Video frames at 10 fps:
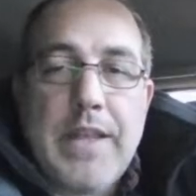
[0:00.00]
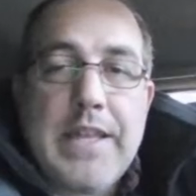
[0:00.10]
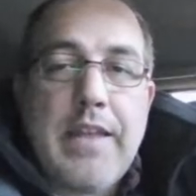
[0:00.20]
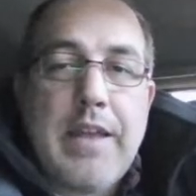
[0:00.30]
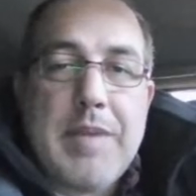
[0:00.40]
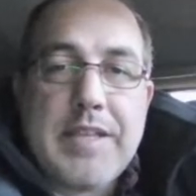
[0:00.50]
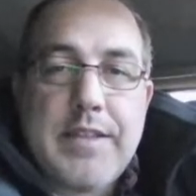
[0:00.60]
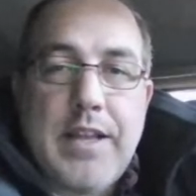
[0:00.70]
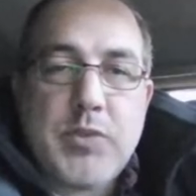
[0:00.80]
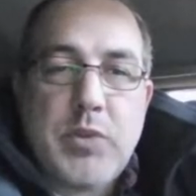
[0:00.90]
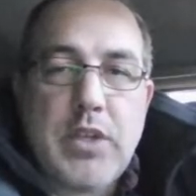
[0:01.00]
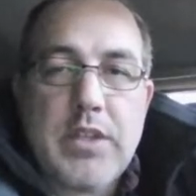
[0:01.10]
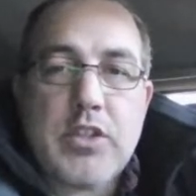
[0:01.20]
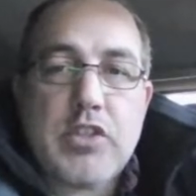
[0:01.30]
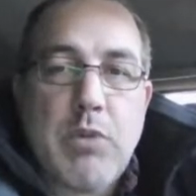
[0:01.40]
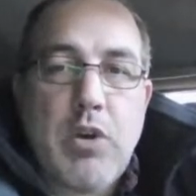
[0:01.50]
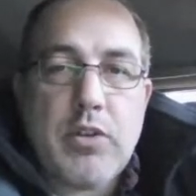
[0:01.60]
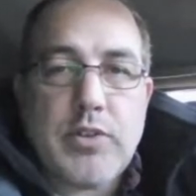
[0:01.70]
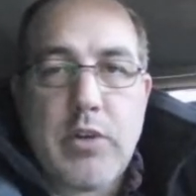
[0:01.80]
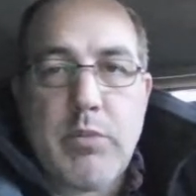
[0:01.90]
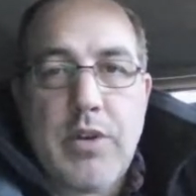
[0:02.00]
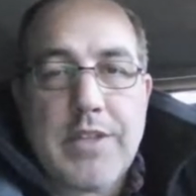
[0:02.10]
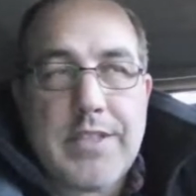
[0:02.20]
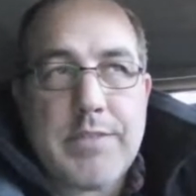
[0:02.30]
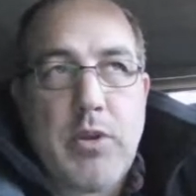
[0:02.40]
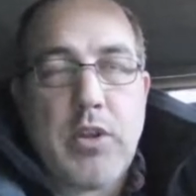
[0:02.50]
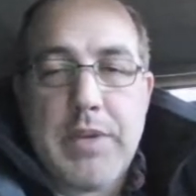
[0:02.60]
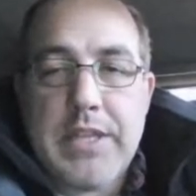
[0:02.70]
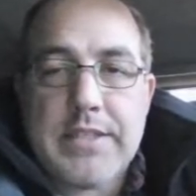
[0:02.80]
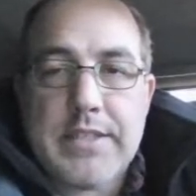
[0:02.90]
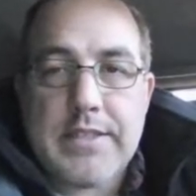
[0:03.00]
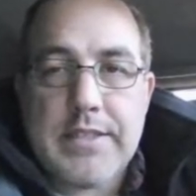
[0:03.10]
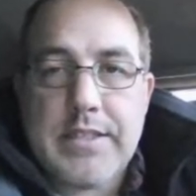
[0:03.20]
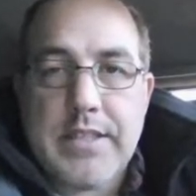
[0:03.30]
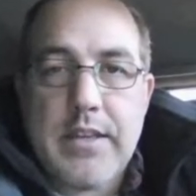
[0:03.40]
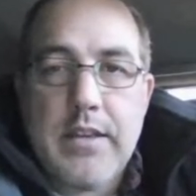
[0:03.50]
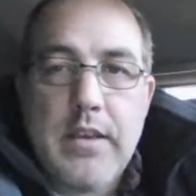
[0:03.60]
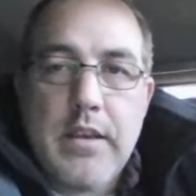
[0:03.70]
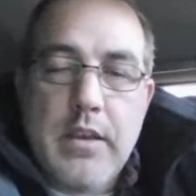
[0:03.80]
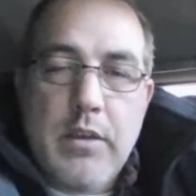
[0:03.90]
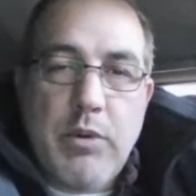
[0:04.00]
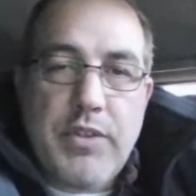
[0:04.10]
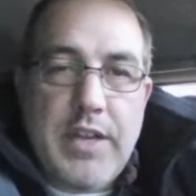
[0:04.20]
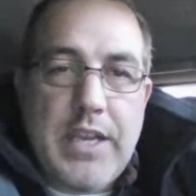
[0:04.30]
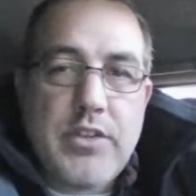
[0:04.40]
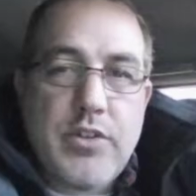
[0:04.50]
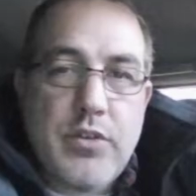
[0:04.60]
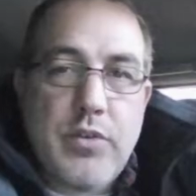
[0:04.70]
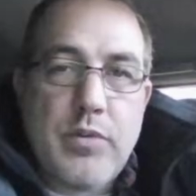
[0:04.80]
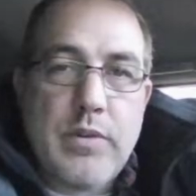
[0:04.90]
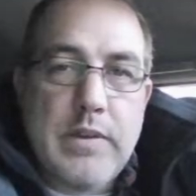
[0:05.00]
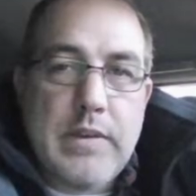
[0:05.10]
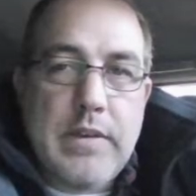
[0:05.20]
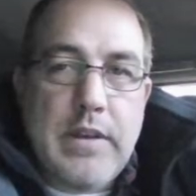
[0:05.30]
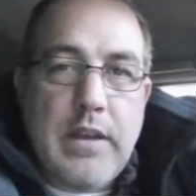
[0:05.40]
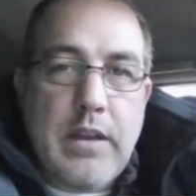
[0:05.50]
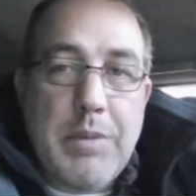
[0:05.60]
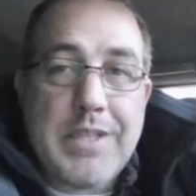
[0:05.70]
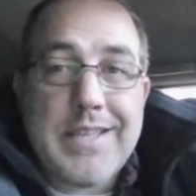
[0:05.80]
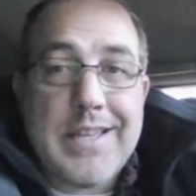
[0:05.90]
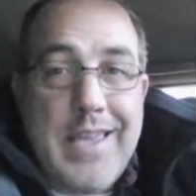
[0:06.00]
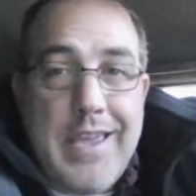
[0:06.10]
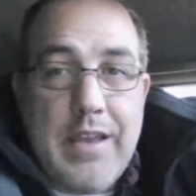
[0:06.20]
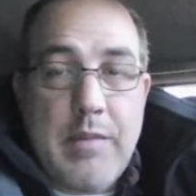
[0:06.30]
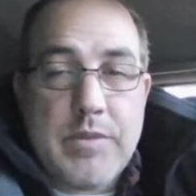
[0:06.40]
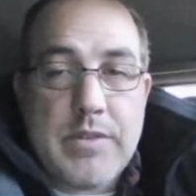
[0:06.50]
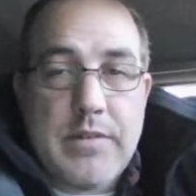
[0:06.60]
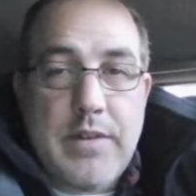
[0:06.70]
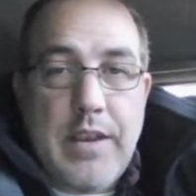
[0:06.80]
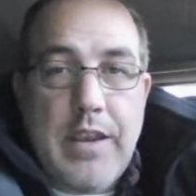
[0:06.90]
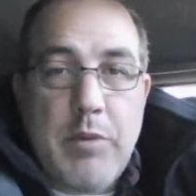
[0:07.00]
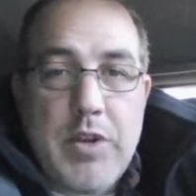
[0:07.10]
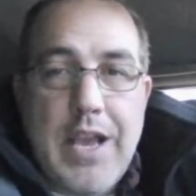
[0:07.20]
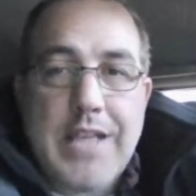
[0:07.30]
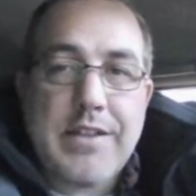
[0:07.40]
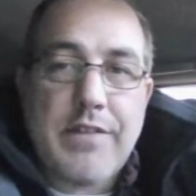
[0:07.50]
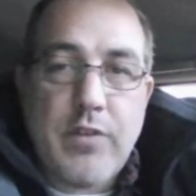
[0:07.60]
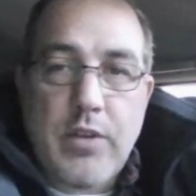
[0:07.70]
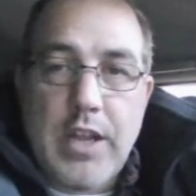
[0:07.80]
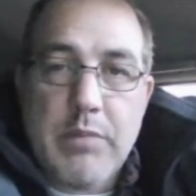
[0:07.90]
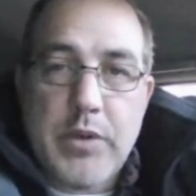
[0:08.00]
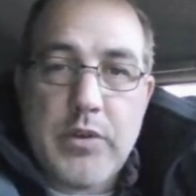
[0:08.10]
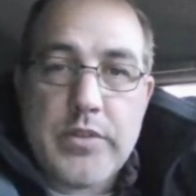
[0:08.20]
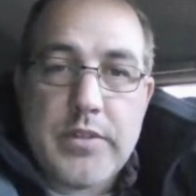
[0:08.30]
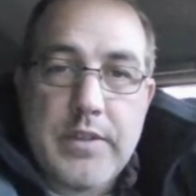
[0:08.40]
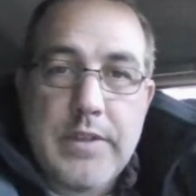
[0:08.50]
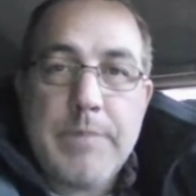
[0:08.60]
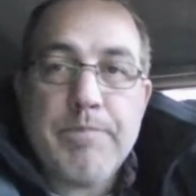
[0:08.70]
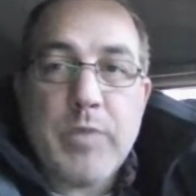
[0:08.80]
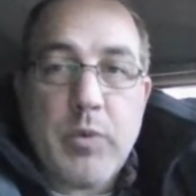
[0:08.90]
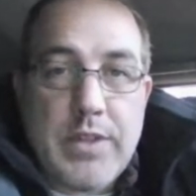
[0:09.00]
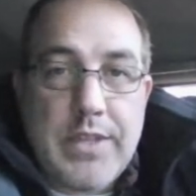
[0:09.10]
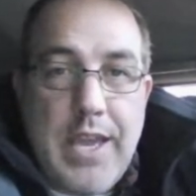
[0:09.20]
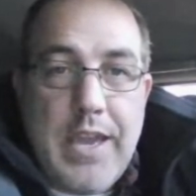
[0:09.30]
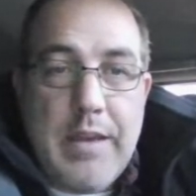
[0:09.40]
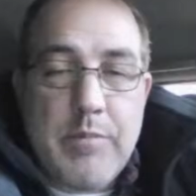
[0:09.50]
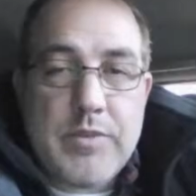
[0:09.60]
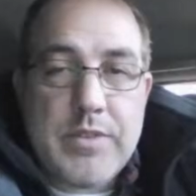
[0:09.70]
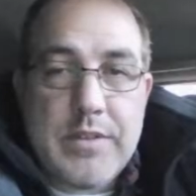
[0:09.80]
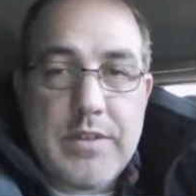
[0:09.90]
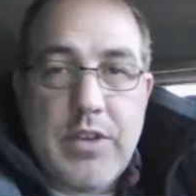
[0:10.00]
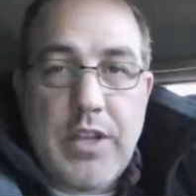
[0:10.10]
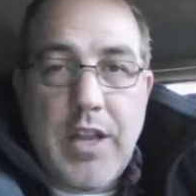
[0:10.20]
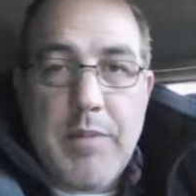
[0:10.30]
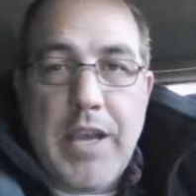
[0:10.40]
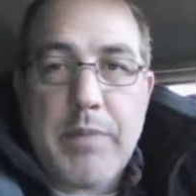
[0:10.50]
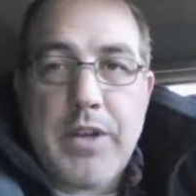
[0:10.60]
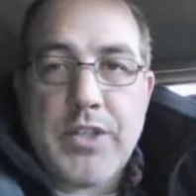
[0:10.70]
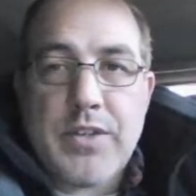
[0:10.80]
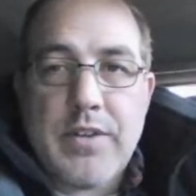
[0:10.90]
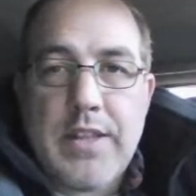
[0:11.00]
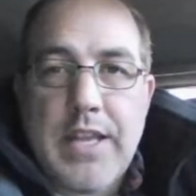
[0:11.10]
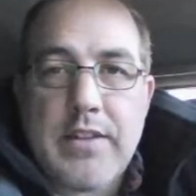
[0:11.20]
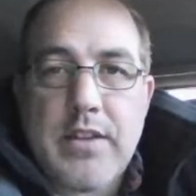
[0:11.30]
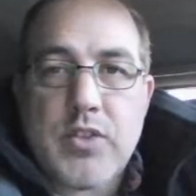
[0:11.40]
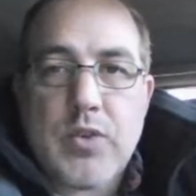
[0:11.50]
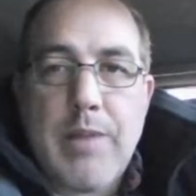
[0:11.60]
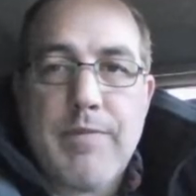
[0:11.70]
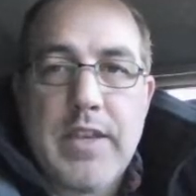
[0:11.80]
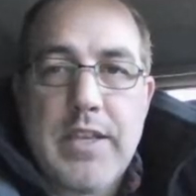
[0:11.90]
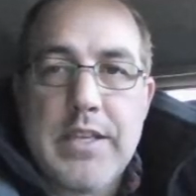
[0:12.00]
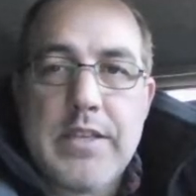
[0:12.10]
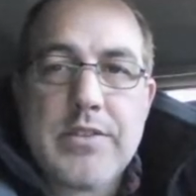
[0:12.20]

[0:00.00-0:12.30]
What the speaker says: And now that makes sense. We look at the smaller turbo. I say smaller being the 660 with an 8.2, but it's got cams. And when you're asking for a lot of boost with cams, you get a lot of back pressure, and that does drop VE.